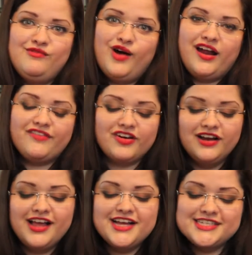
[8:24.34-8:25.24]

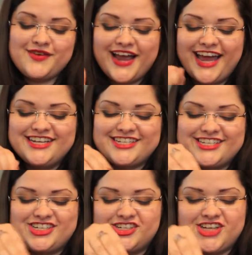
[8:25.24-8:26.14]
whatever. So I kind of
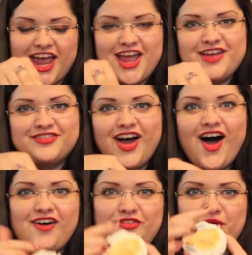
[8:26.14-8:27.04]
just shaved
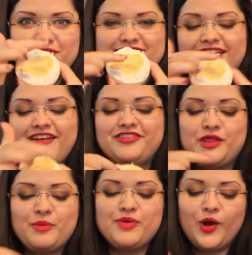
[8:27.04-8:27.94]
off what was left
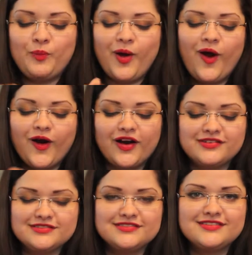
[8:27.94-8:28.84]
in the middle
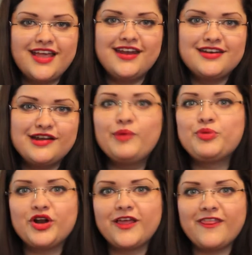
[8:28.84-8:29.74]
part and ended up
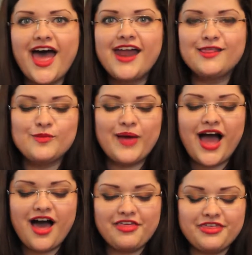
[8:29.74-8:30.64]
putting that in the
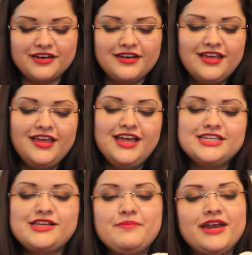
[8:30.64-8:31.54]
bath. And
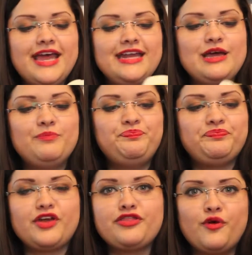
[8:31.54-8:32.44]
so I'm going to end up
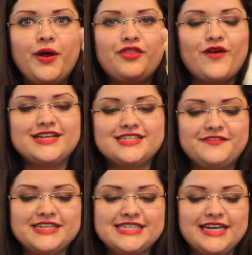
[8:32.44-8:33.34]
throwing the rest
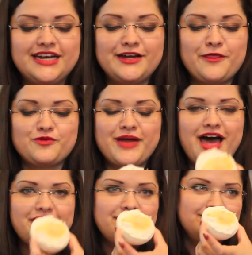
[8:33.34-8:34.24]
of this in another
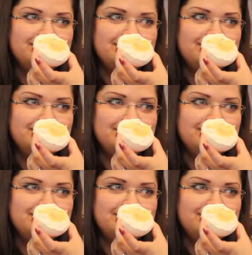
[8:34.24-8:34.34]
bath.